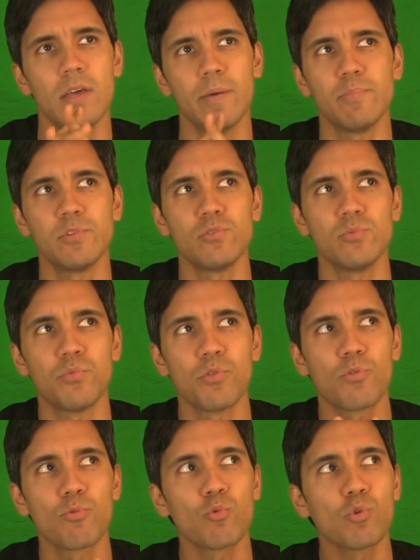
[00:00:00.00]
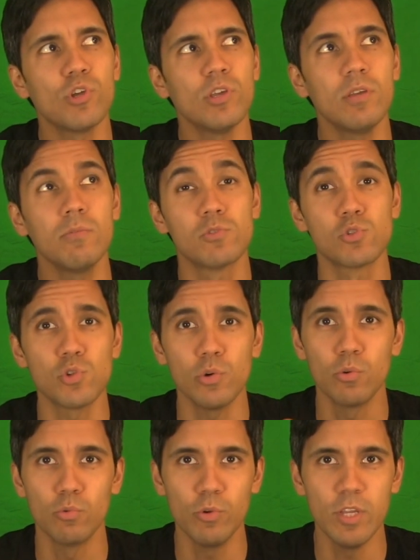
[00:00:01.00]
Episode 3 was
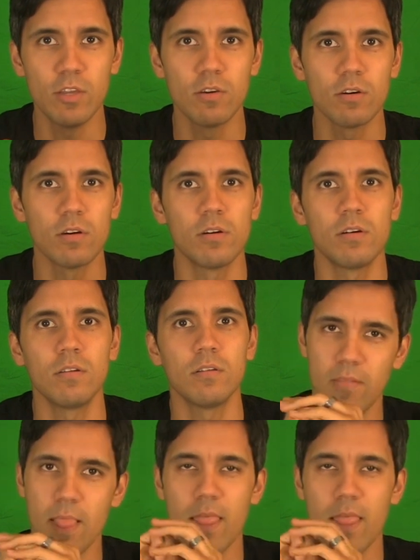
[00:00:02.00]
Total Recall.